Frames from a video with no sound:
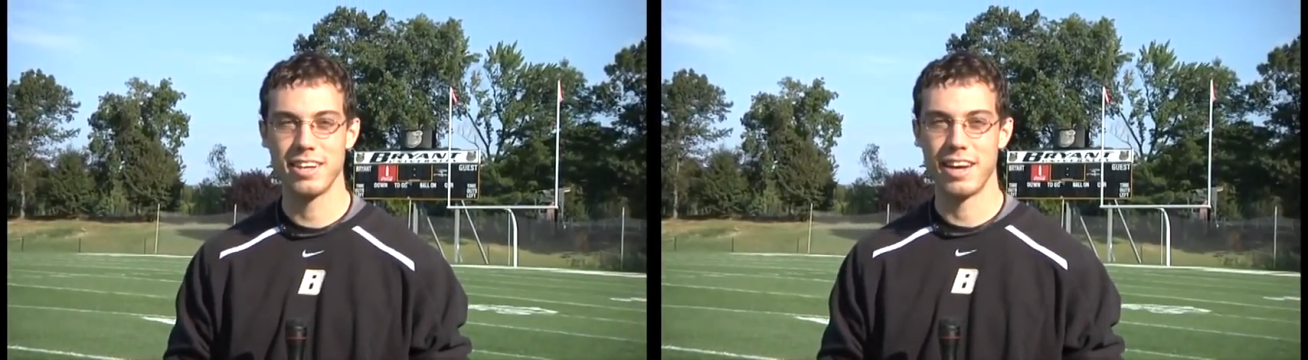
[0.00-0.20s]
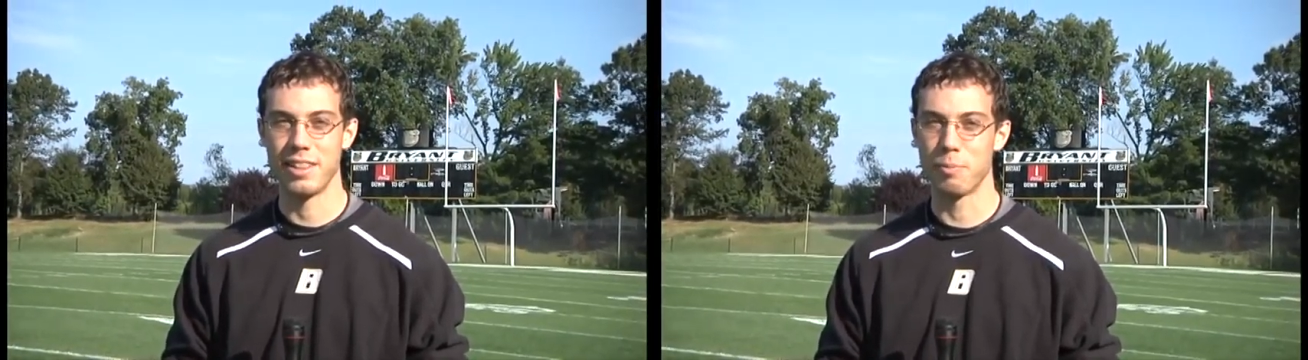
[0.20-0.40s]

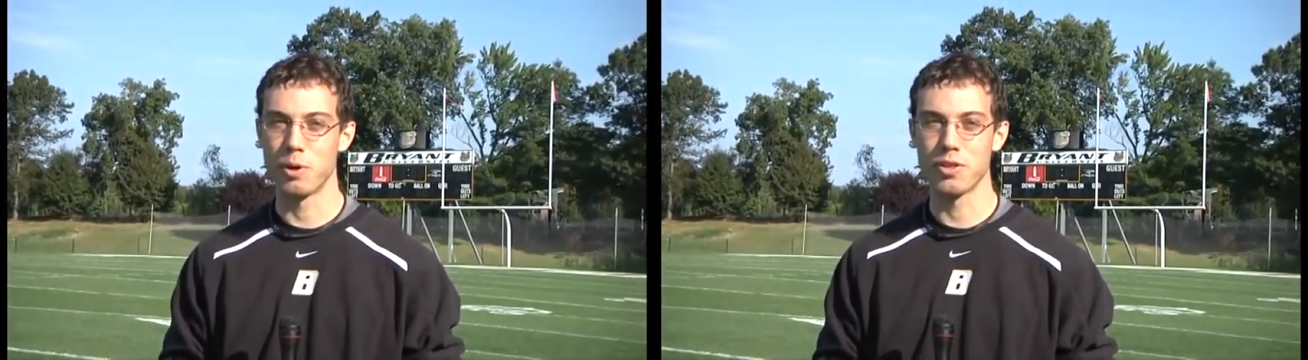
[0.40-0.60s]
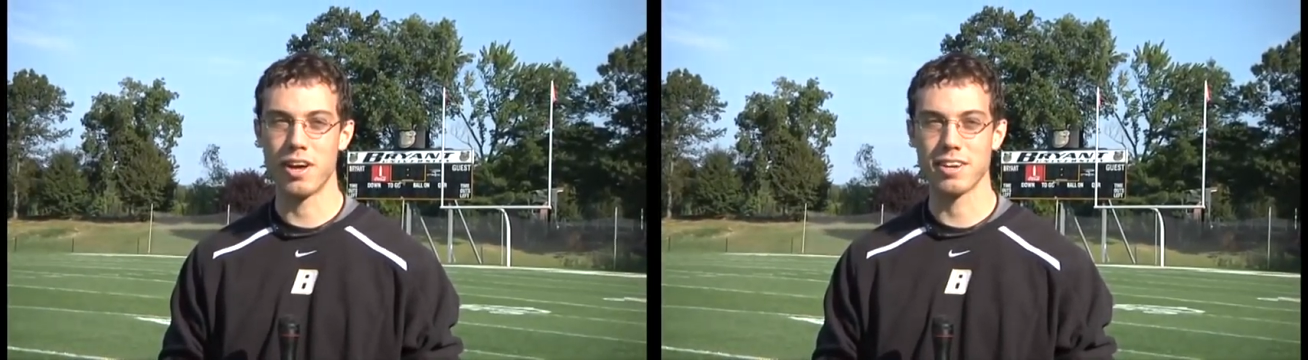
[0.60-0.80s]
and the
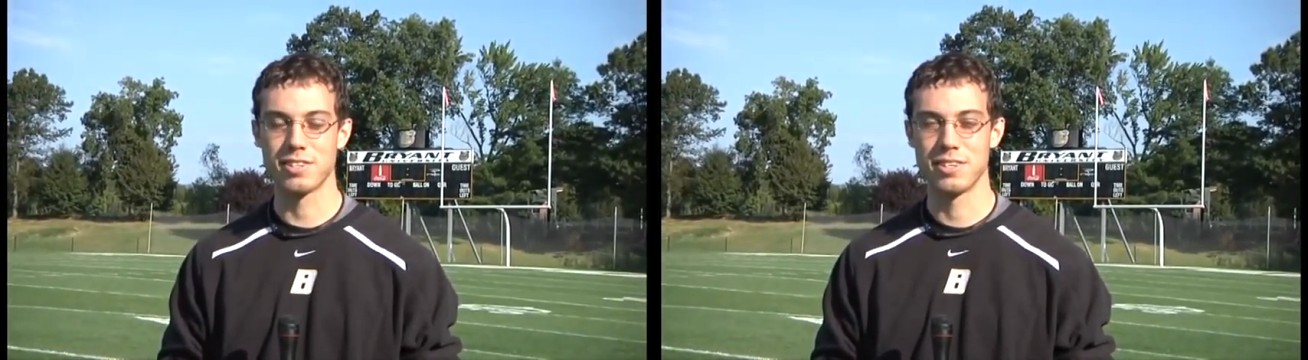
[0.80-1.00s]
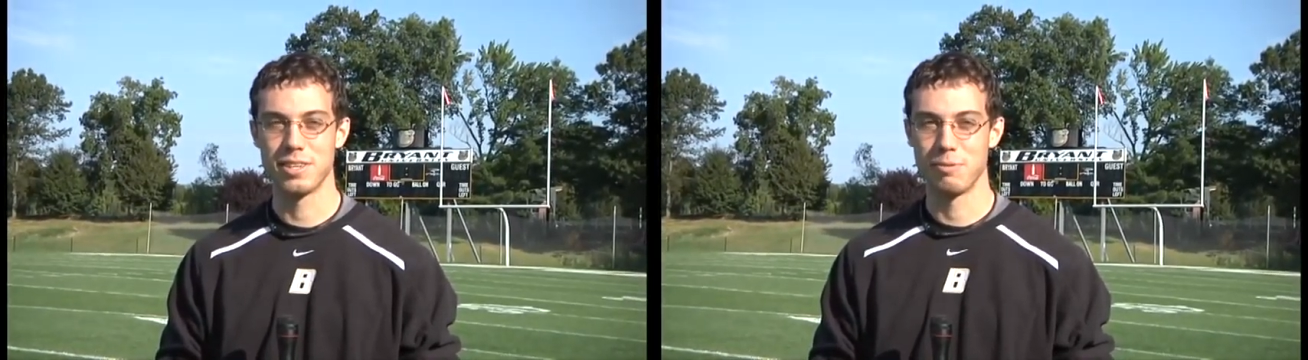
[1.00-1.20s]

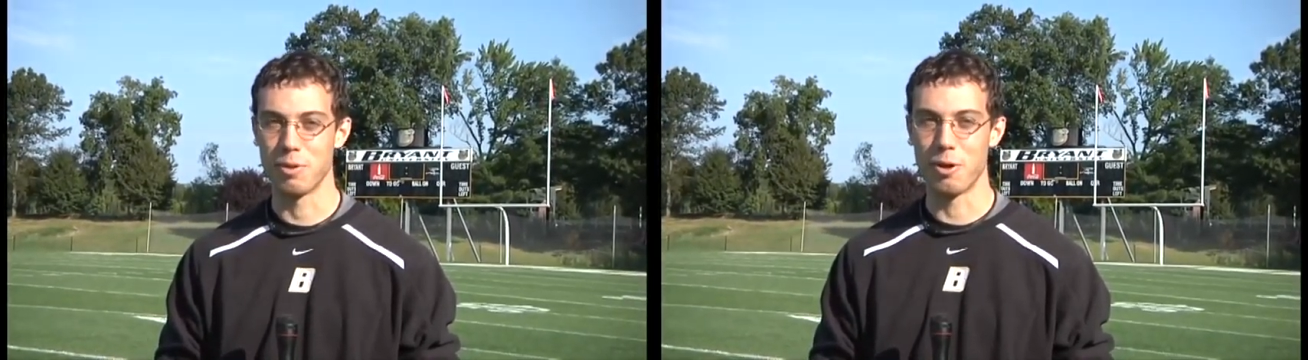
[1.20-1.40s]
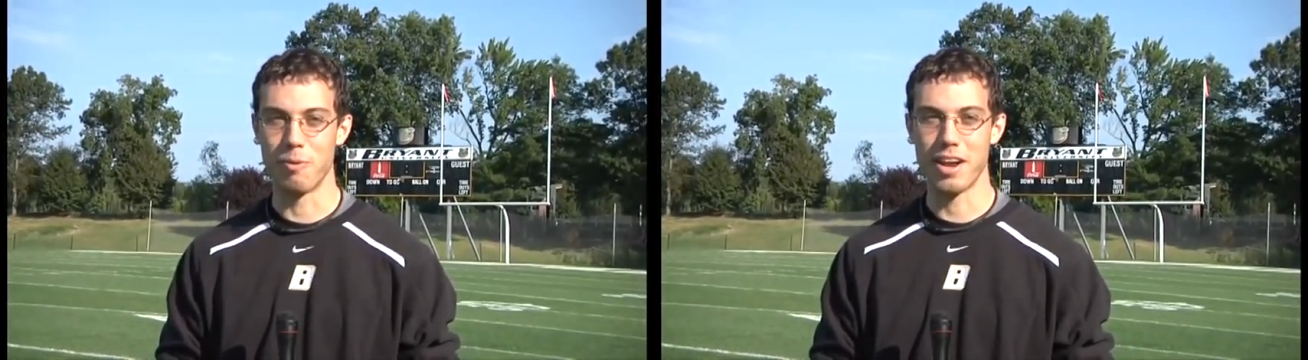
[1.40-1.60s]
Bulldogs, well,
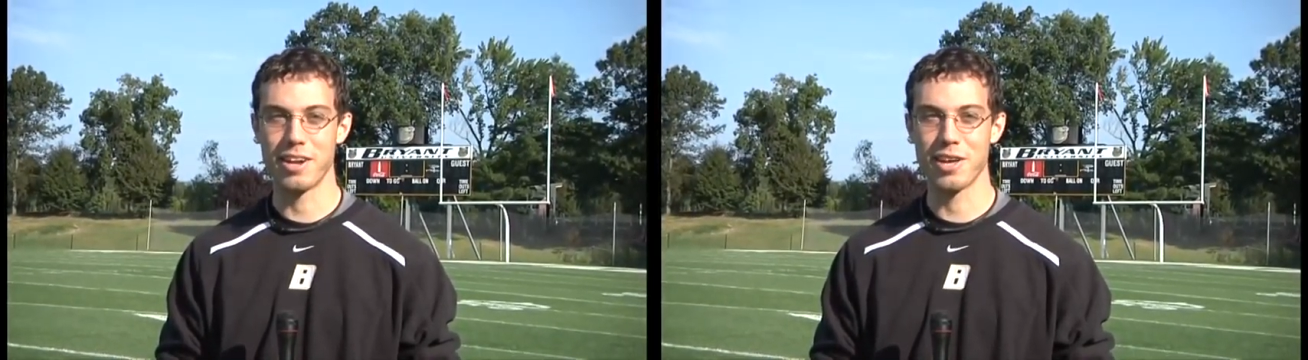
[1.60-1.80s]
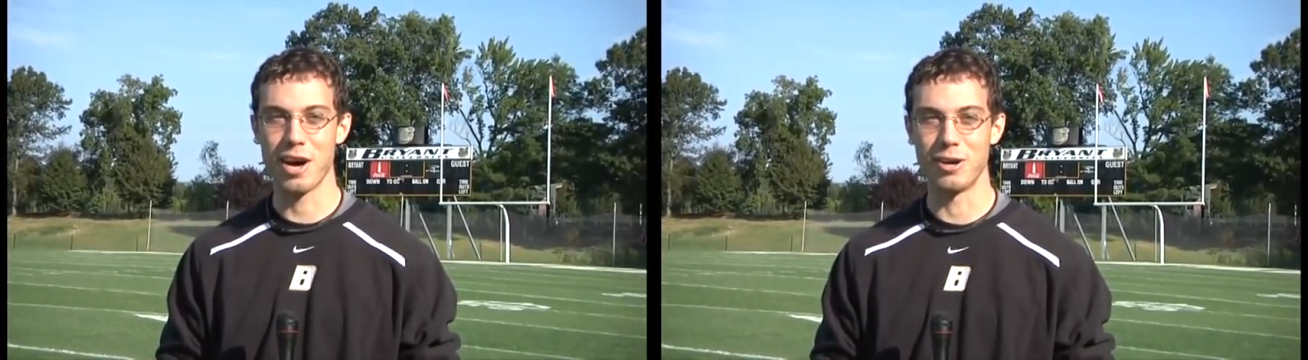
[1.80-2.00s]
they're ready
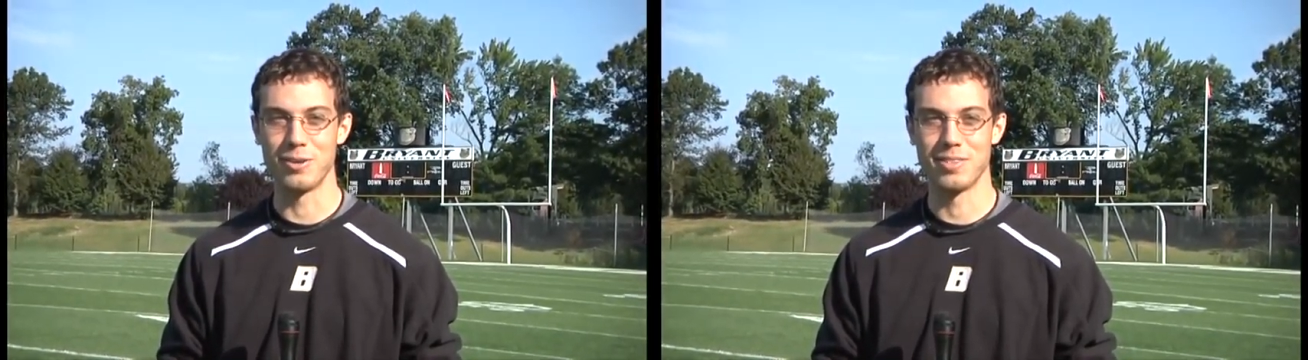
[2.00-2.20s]
to go.